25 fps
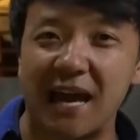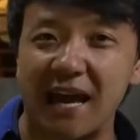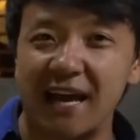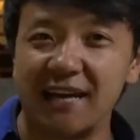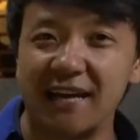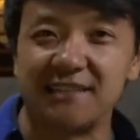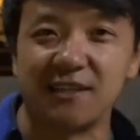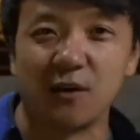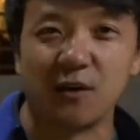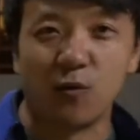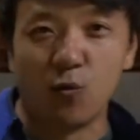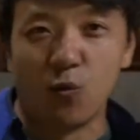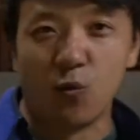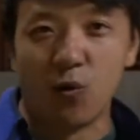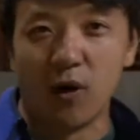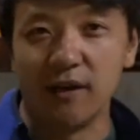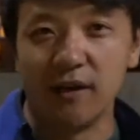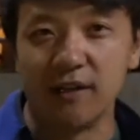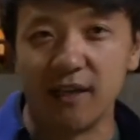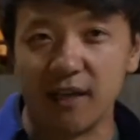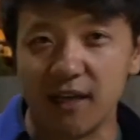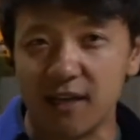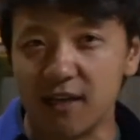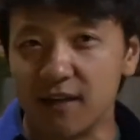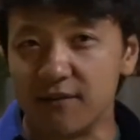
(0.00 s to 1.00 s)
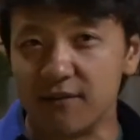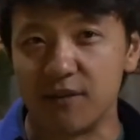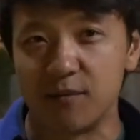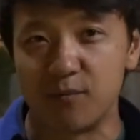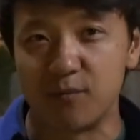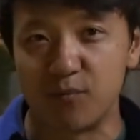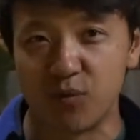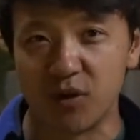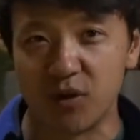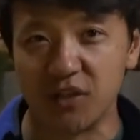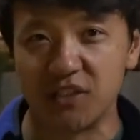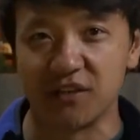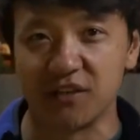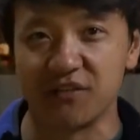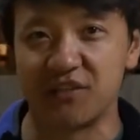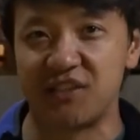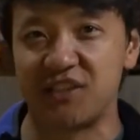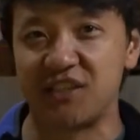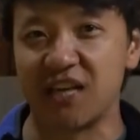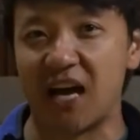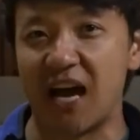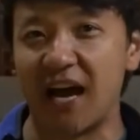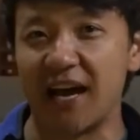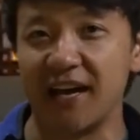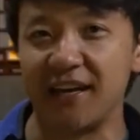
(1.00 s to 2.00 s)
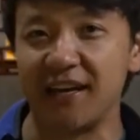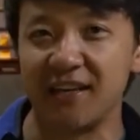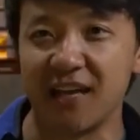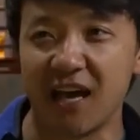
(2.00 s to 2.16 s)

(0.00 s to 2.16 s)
at one end of the Bridge of Sighs.